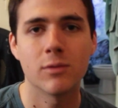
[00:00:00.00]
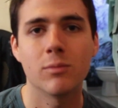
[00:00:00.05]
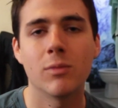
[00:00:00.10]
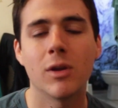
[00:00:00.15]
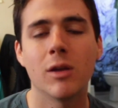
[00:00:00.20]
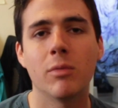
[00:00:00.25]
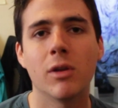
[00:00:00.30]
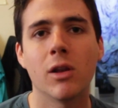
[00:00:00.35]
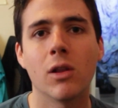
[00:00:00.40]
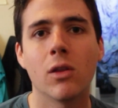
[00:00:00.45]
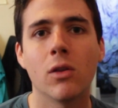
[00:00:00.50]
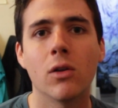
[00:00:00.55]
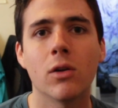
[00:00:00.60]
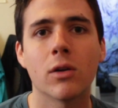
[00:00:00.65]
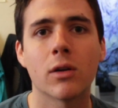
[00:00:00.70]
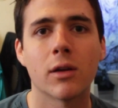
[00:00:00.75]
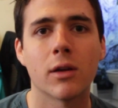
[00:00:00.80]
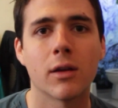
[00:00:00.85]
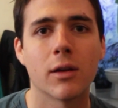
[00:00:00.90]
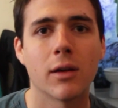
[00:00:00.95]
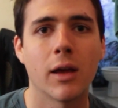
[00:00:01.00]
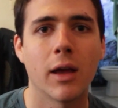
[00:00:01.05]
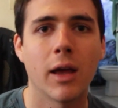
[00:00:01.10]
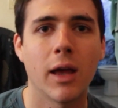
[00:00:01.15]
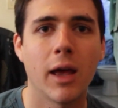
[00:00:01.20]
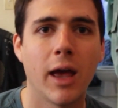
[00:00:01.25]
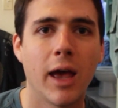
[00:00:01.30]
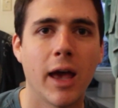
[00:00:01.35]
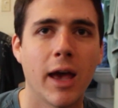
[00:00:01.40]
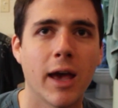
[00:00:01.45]
And maybe look
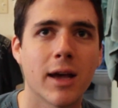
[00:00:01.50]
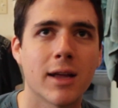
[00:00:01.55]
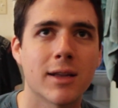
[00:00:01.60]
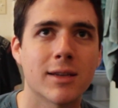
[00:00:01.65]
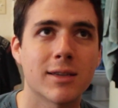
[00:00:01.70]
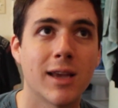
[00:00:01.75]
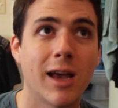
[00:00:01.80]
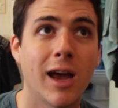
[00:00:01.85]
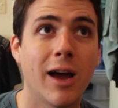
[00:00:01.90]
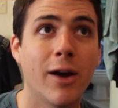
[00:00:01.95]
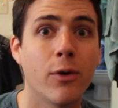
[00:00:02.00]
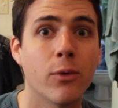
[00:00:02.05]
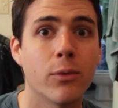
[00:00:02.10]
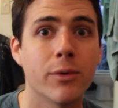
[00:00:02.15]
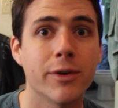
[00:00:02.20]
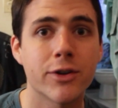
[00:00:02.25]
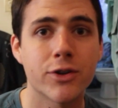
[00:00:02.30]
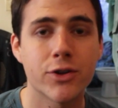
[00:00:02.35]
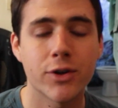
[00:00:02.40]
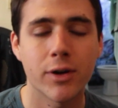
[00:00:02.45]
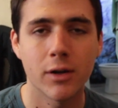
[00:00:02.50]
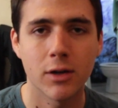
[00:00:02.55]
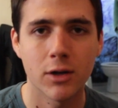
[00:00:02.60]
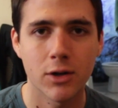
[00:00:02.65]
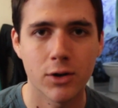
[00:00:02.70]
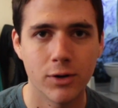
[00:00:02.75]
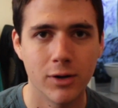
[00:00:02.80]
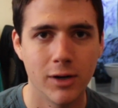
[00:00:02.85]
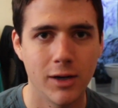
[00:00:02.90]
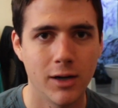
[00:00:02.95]
at how we're trying to
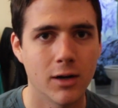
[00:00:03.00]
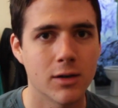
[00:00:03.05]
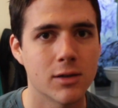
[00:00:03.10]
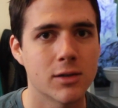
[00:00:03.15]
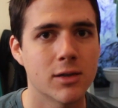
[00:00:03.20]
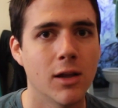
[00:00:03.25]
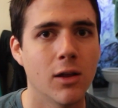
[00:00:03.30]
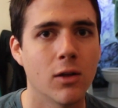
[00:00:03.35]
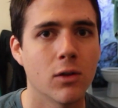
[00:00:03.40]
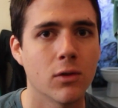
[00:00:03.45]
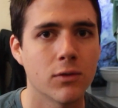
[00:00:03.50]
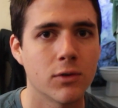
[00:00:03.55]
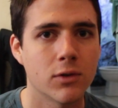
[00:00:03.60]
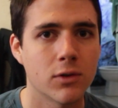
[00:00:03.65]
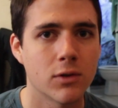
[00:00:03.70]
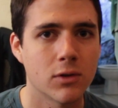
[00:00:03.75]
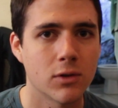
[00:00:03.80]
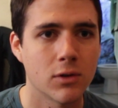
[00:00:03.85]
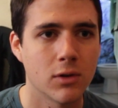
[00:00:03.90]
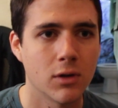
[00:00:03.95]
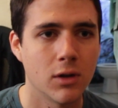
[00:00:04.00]
create ourselves,